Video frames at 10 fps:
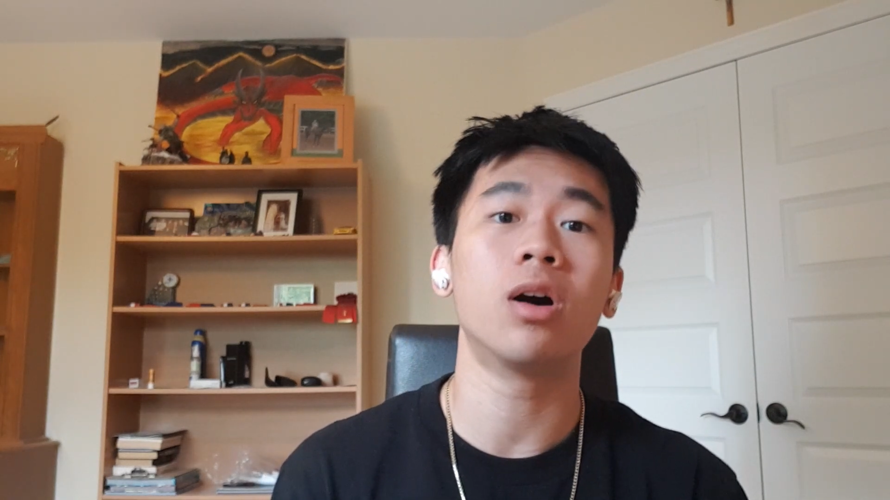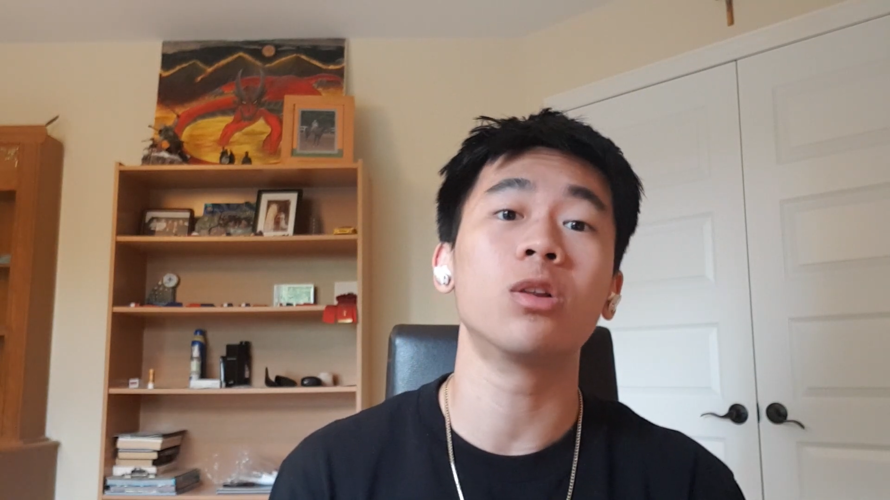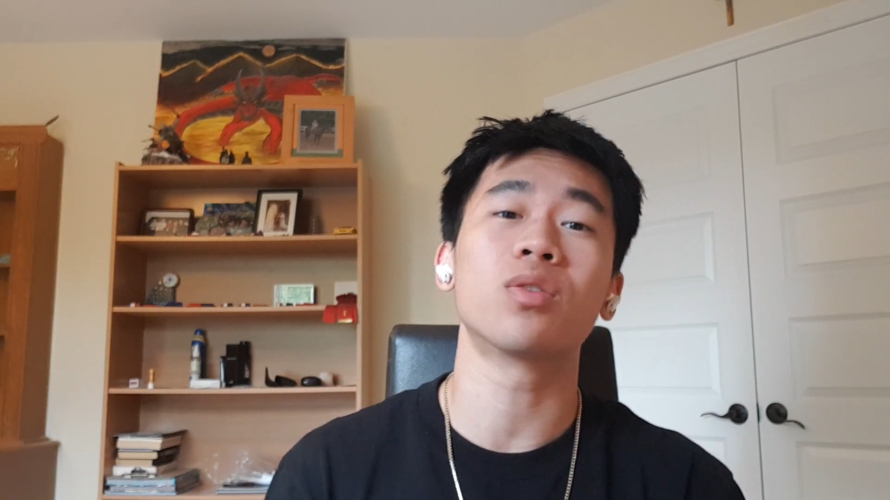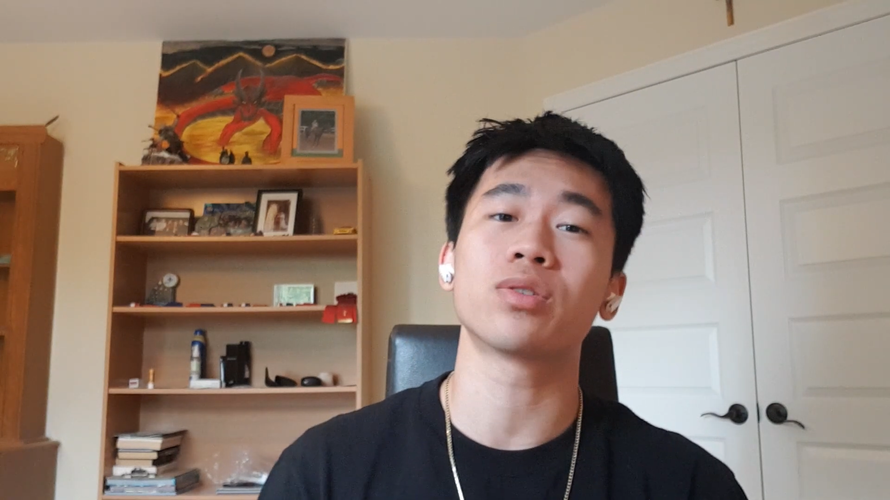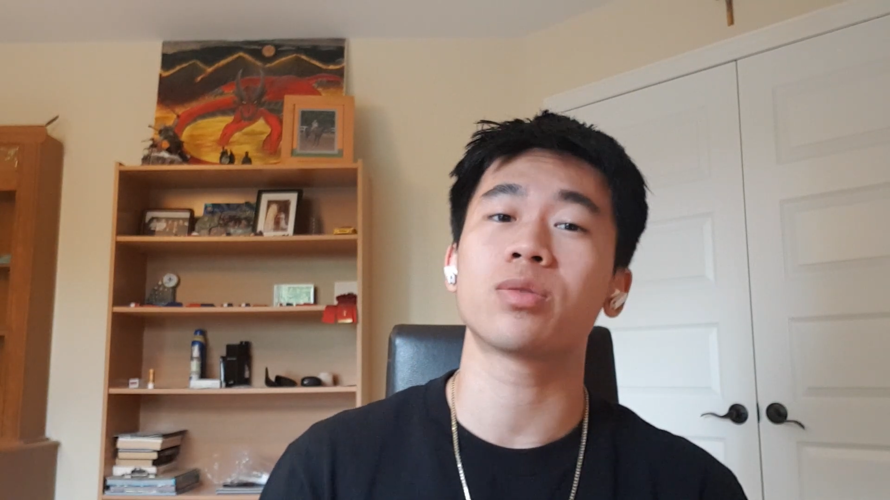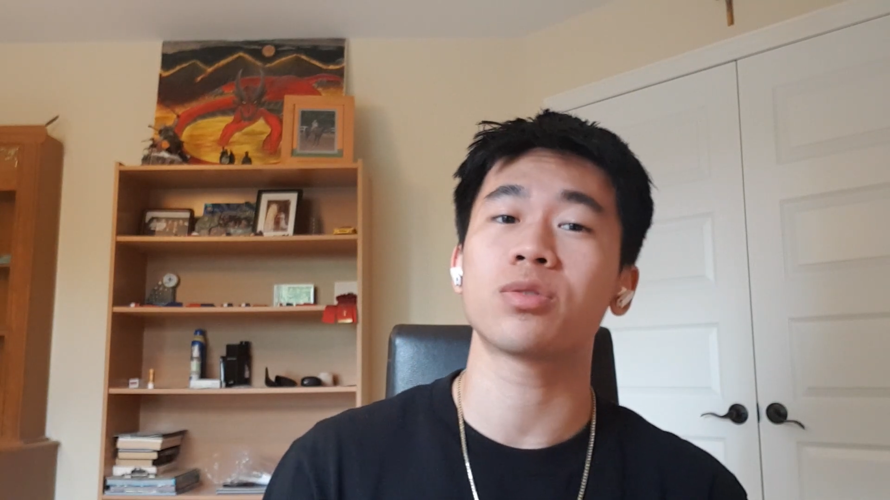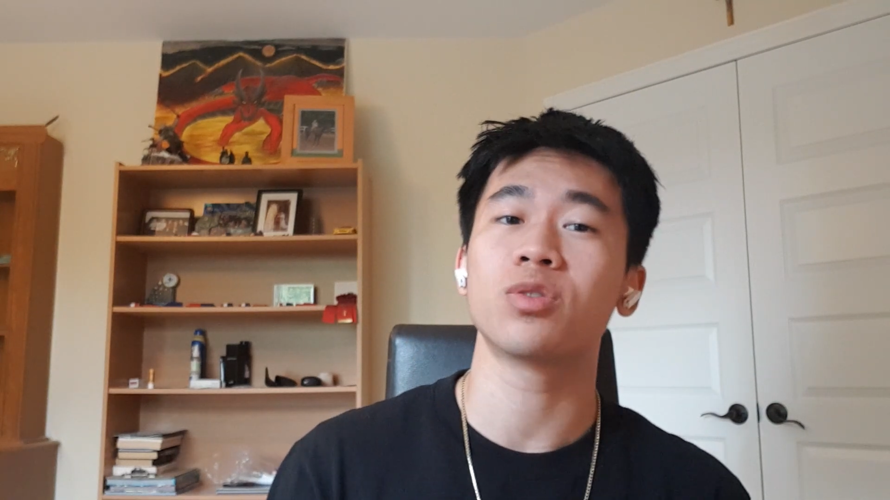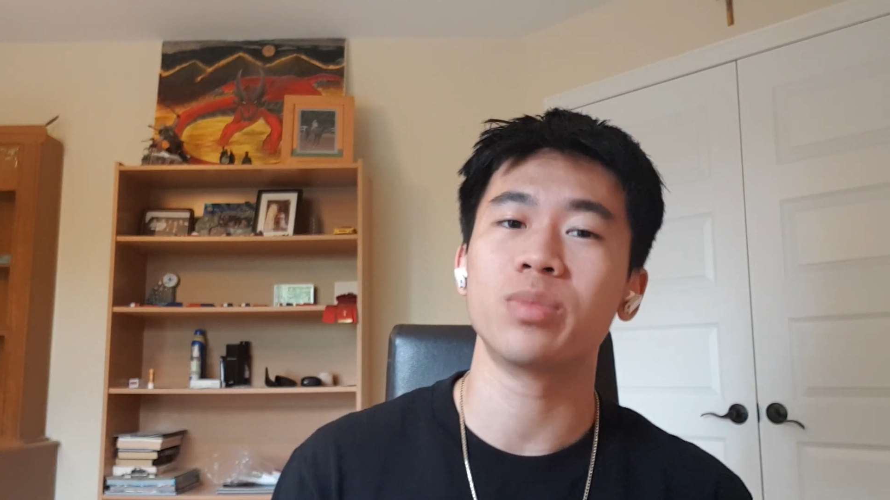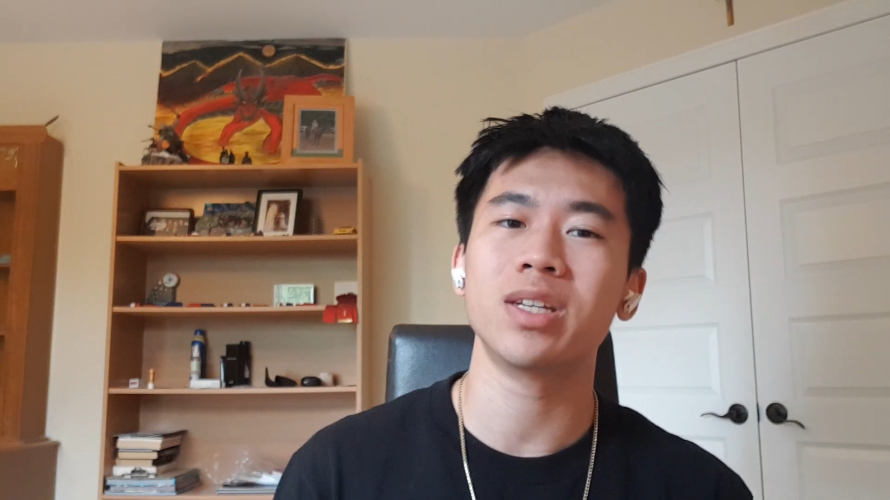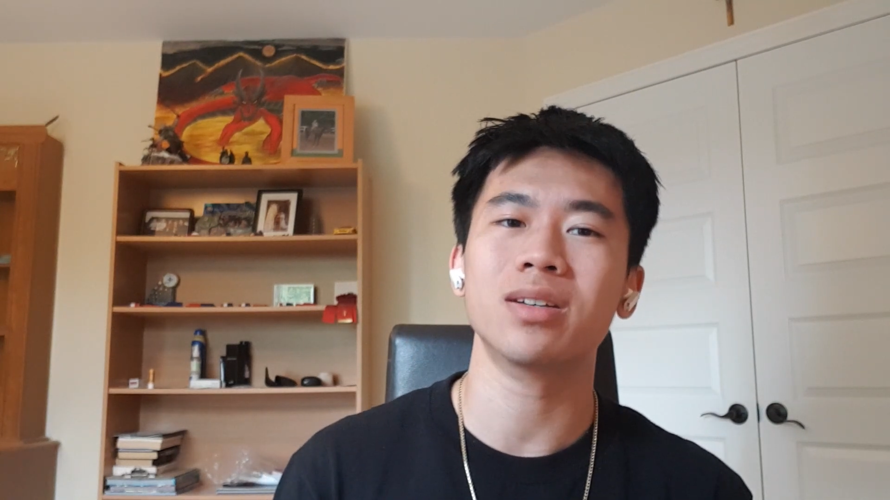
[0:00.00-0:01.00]
all over
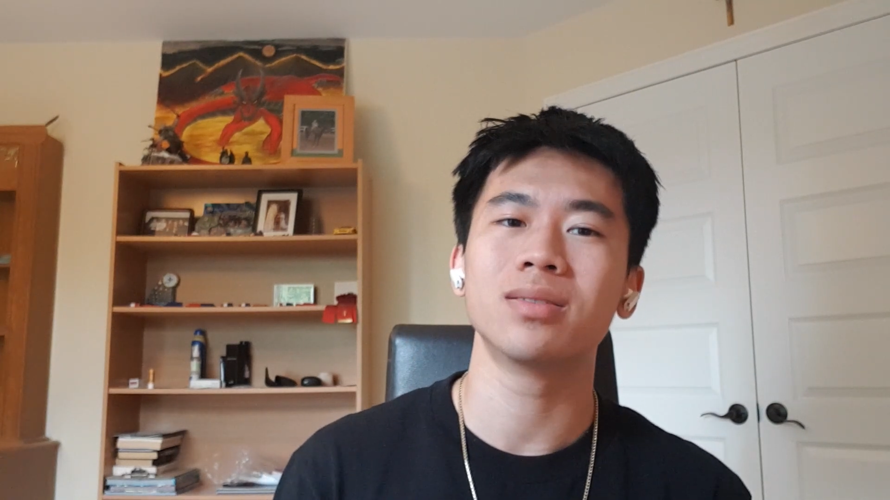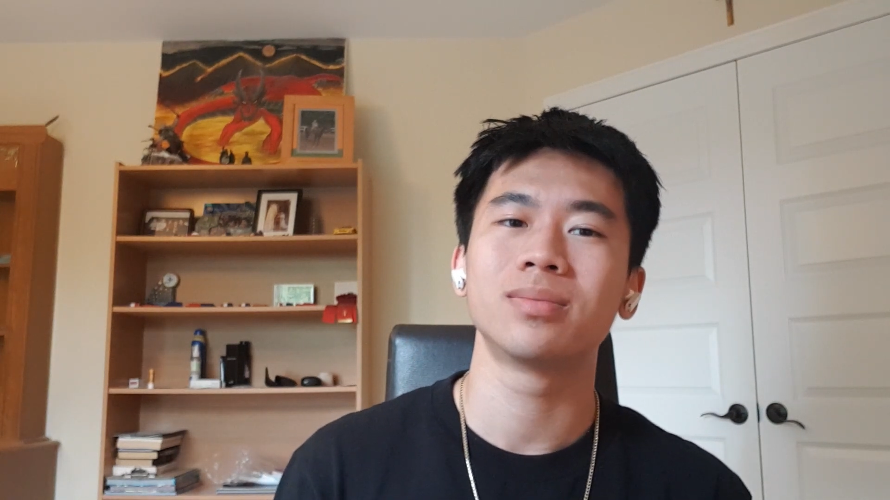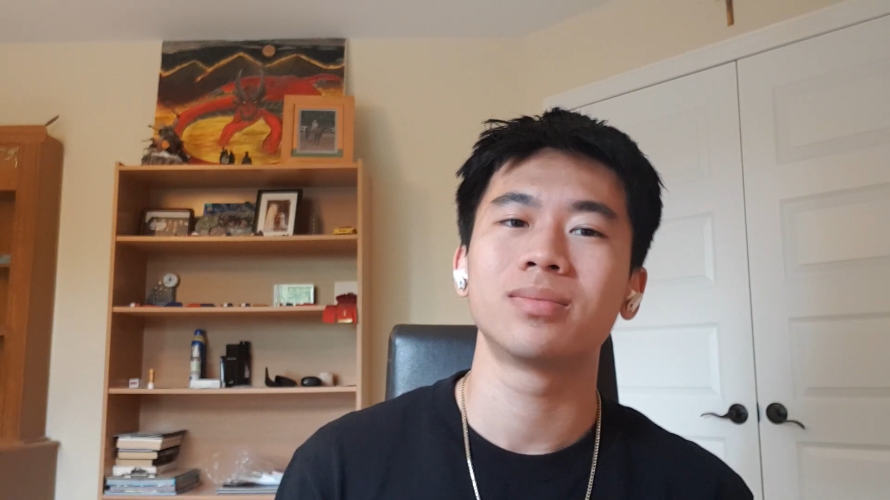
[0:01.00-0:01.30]
social media.